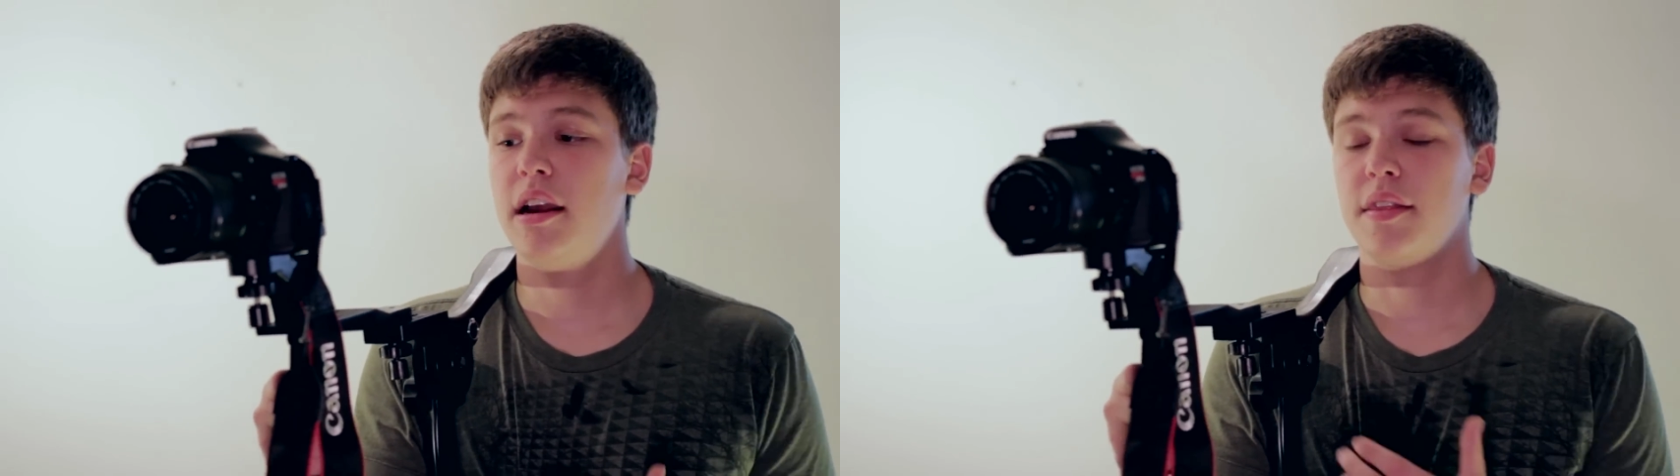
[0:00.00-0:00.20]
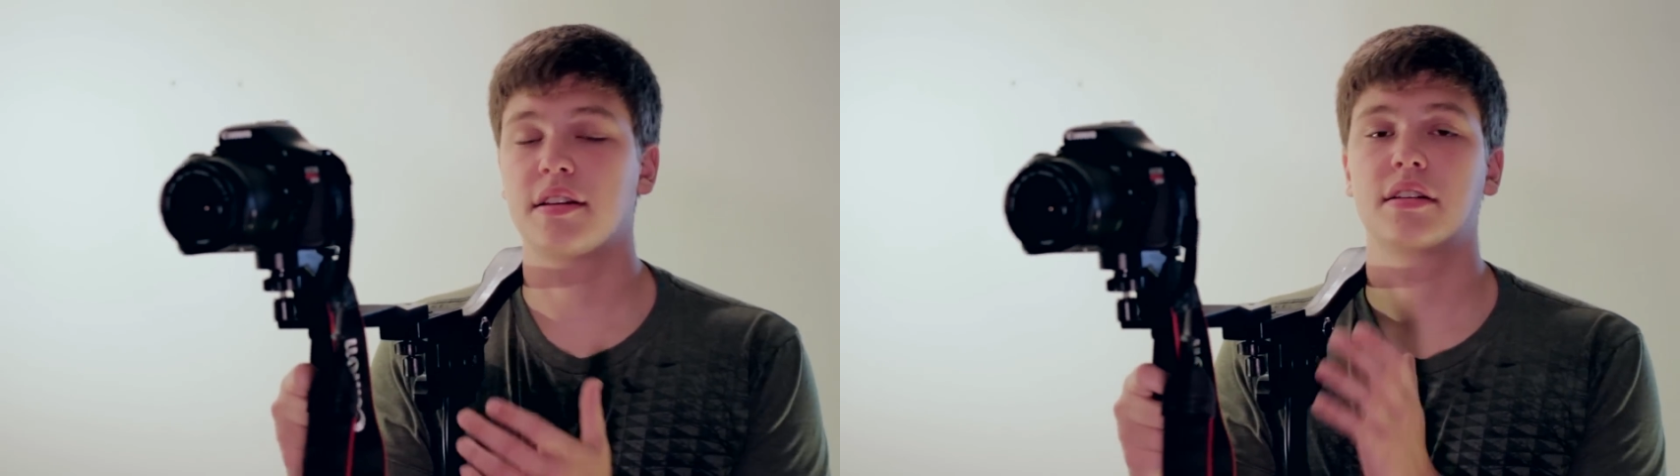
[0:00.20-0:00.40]

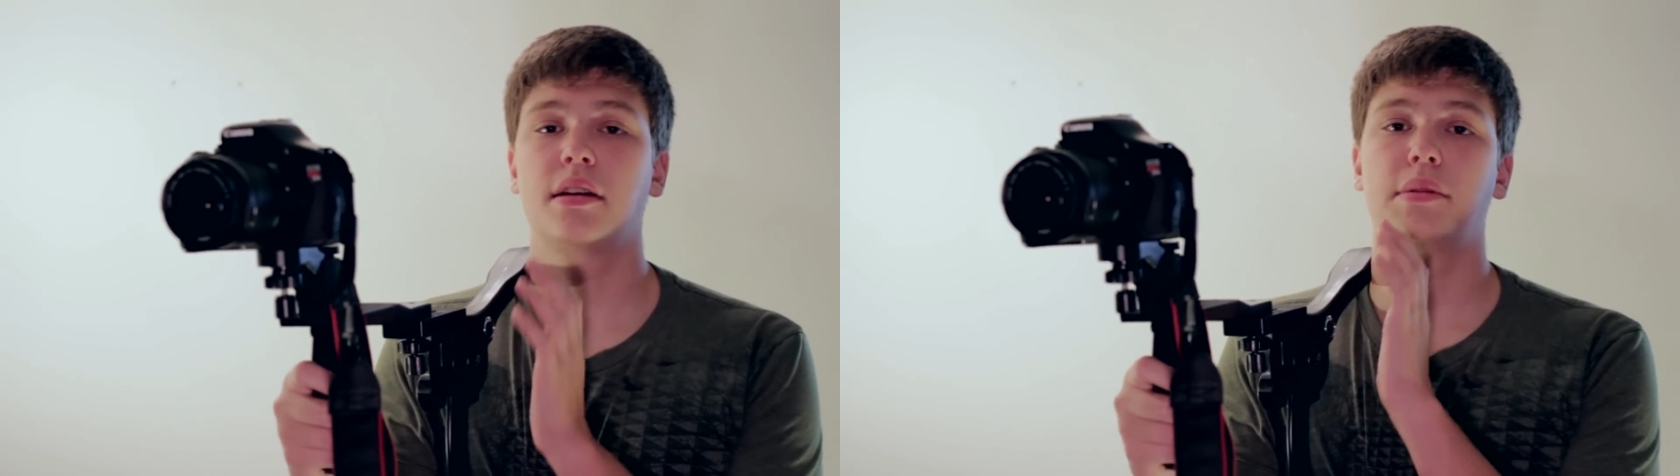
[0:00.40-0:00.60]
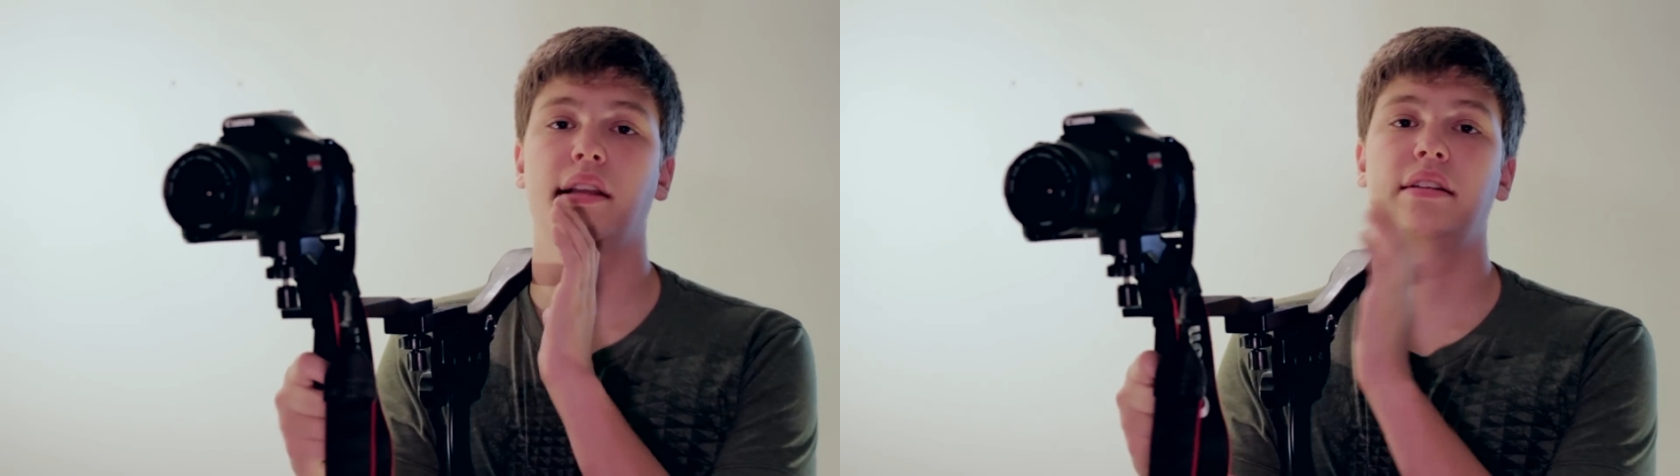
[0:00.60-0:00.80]
This is
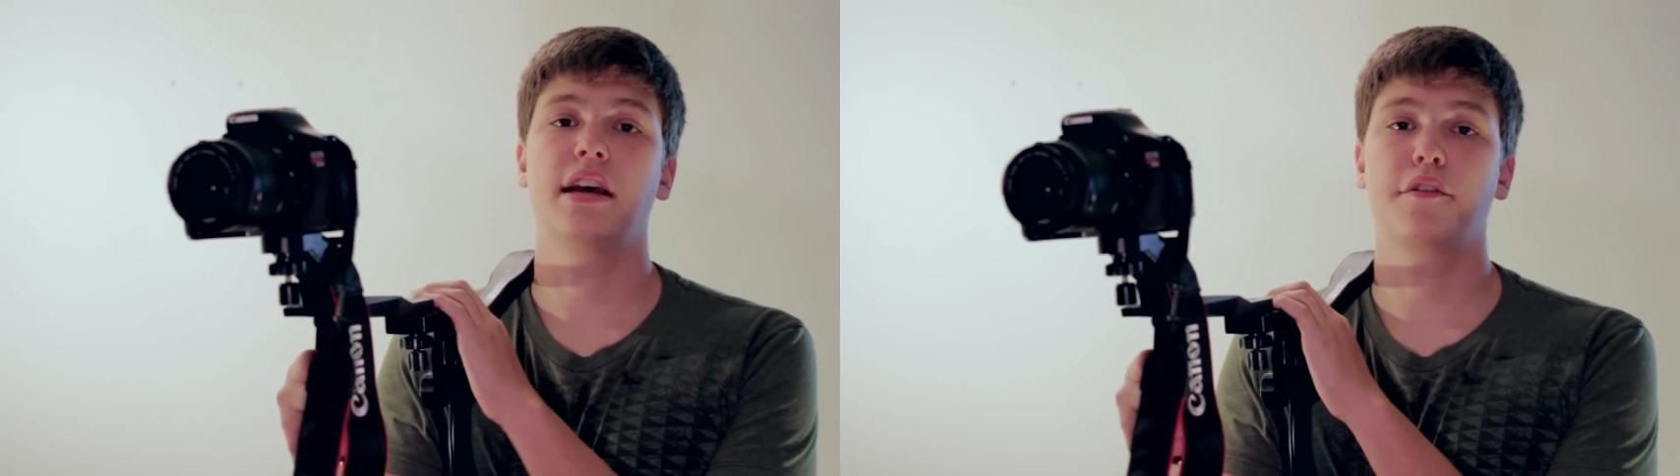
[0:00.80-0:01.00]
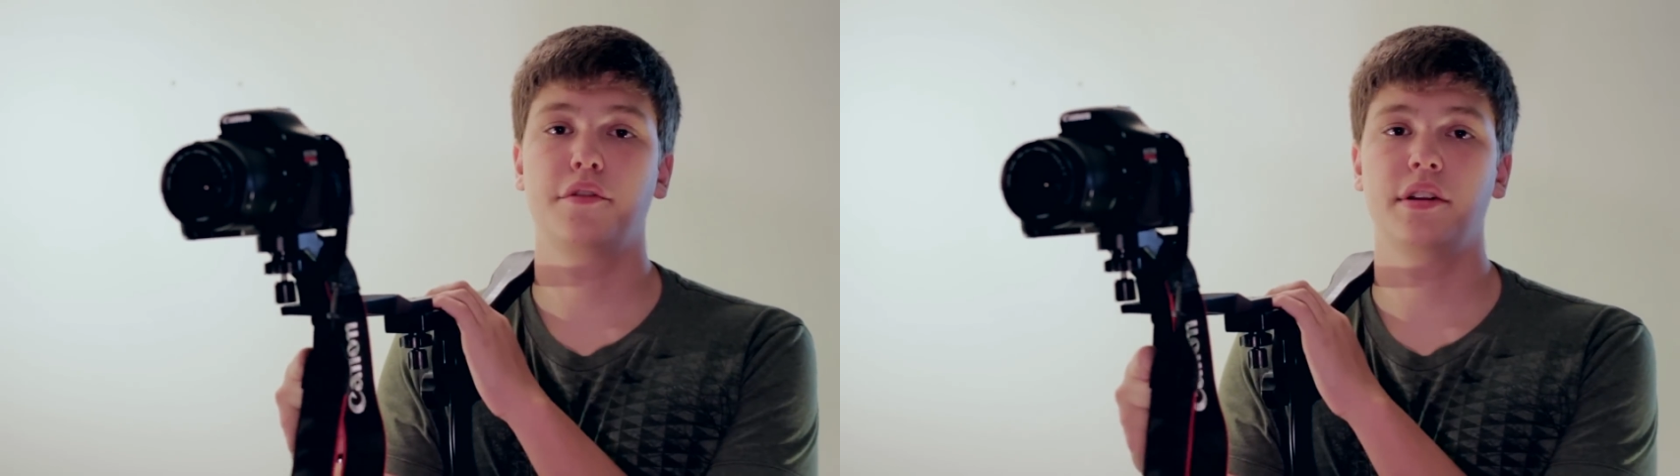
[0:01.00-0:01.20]
something
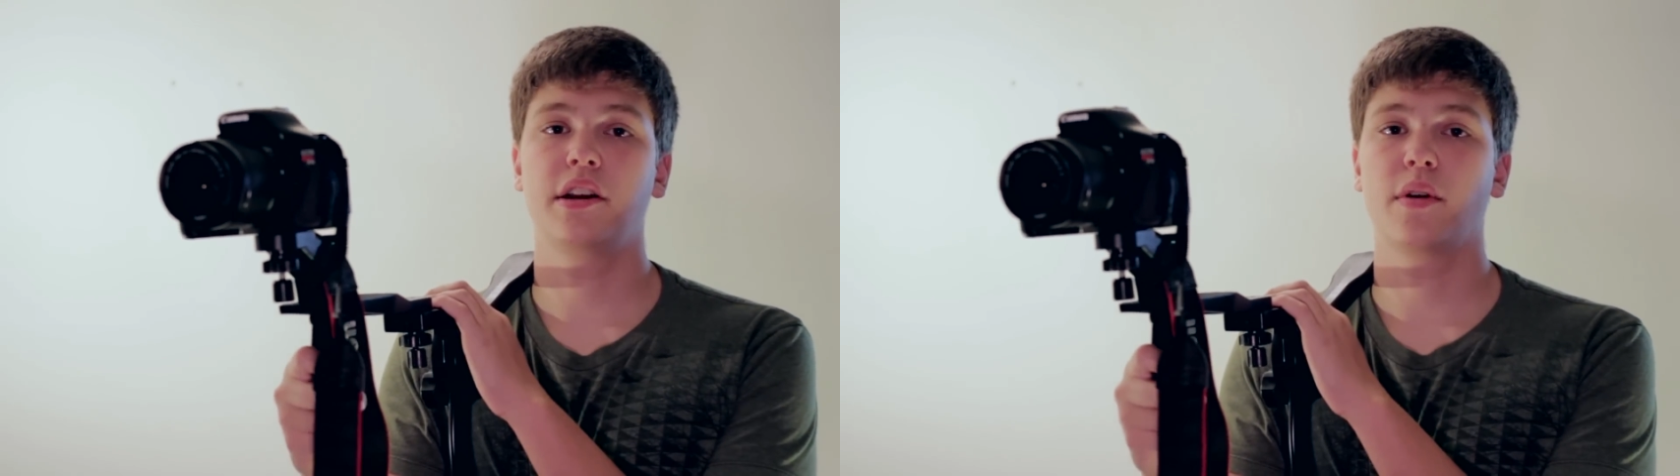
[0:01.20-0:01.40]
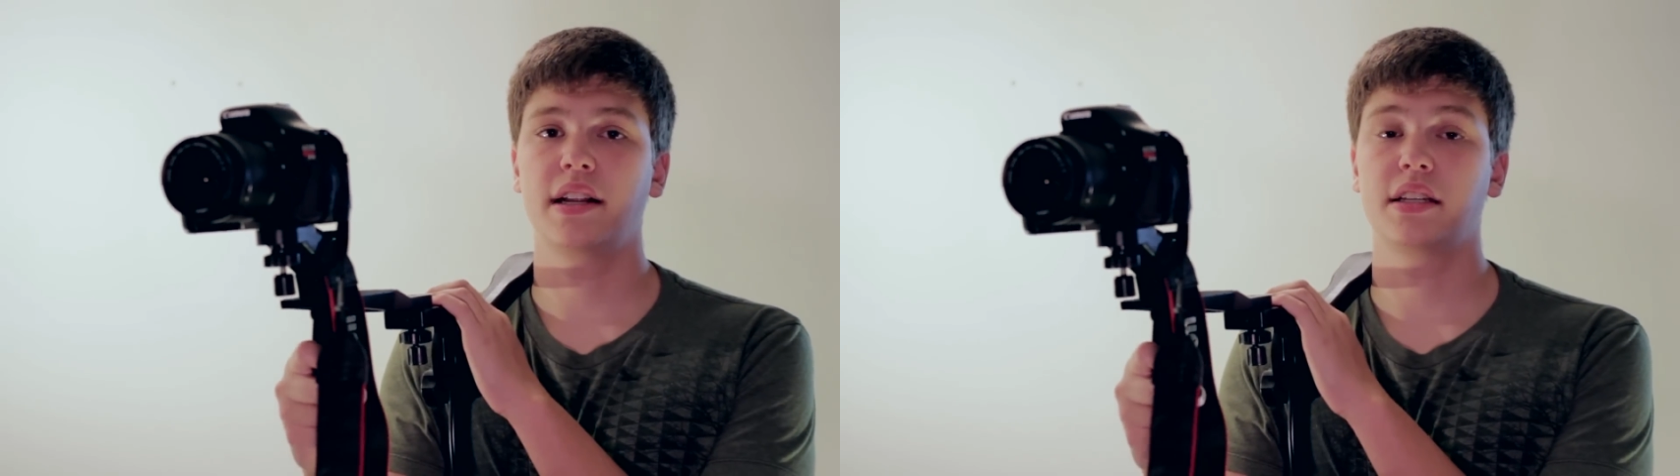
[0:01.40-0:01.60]
definitely
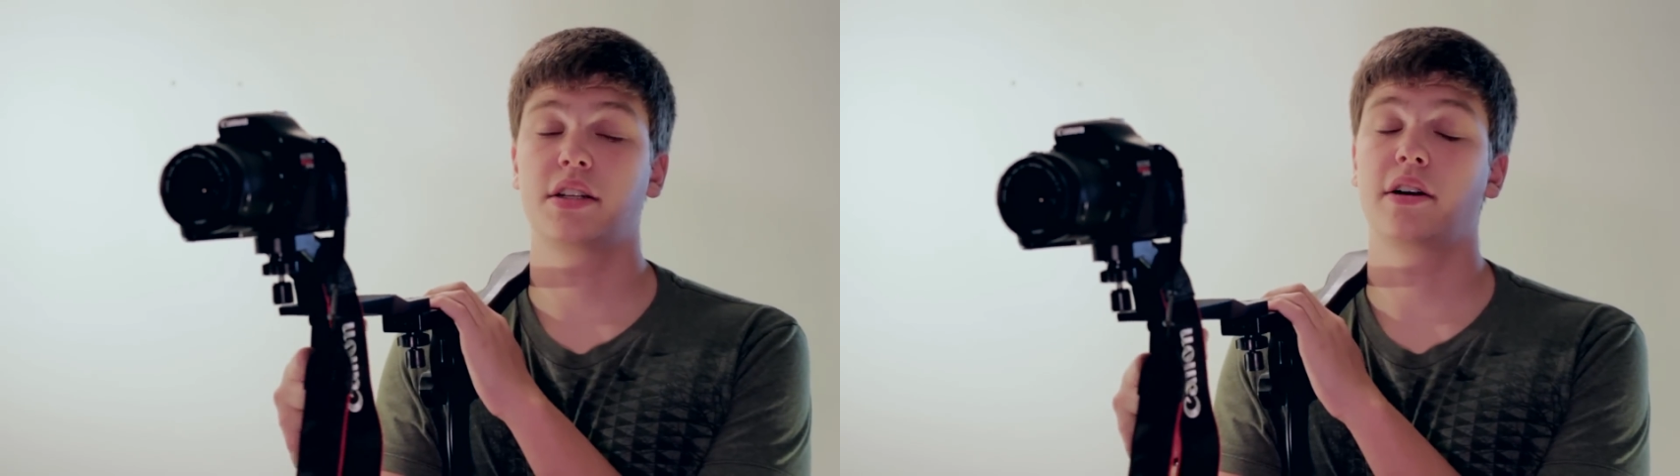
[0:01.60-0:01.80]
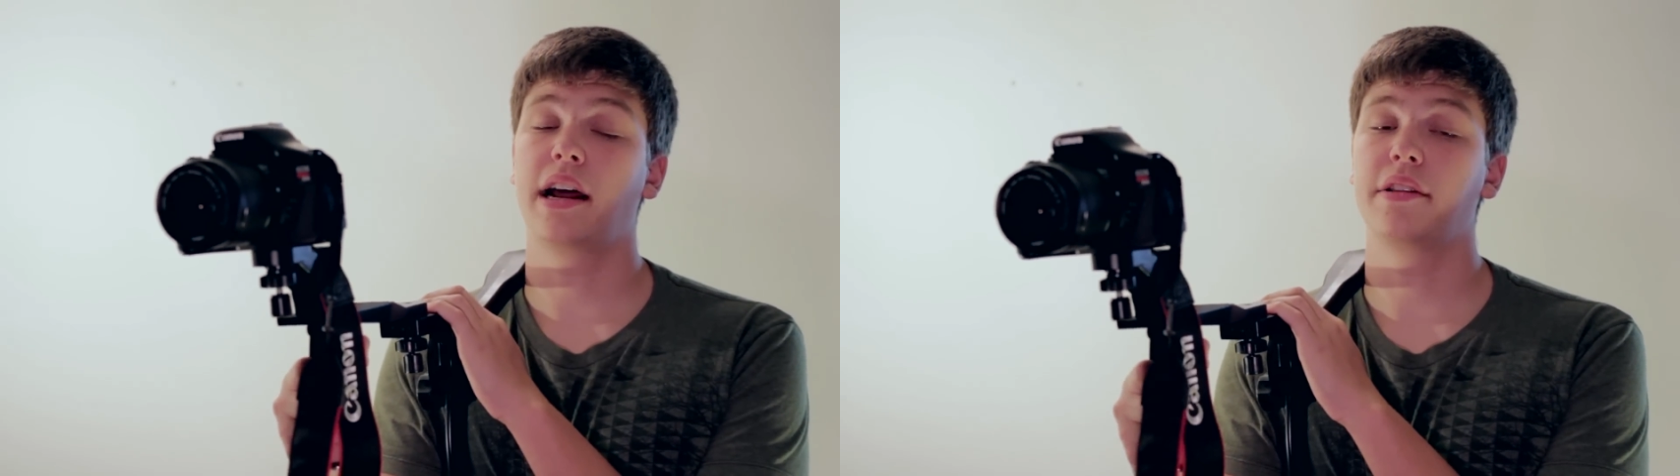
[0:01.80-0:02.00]
great to start